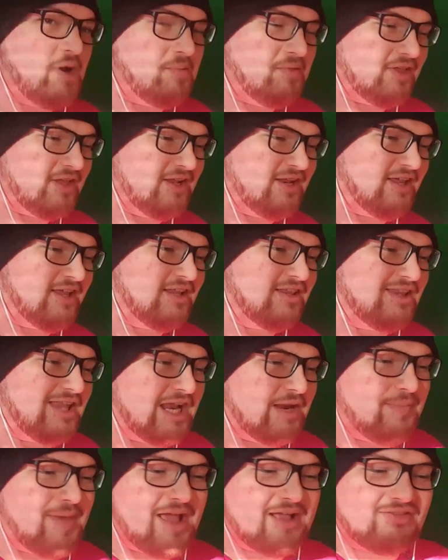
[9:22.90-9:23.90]
Probably gonna get a
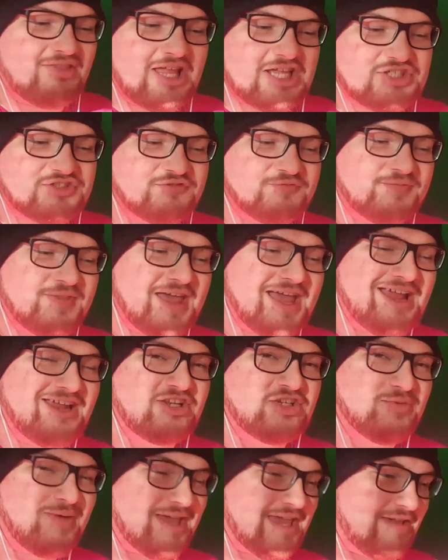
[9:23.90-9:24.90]
lot of backlash from
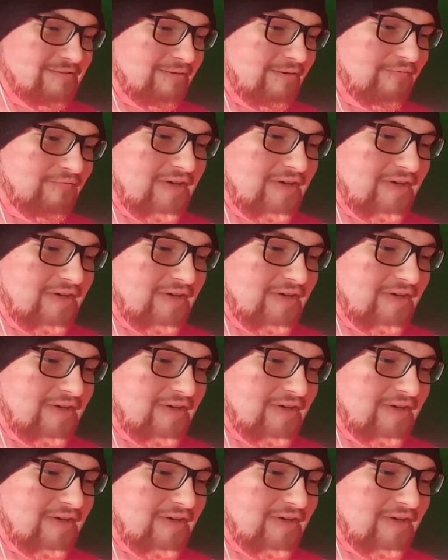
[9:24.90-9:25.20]
that. Do I give a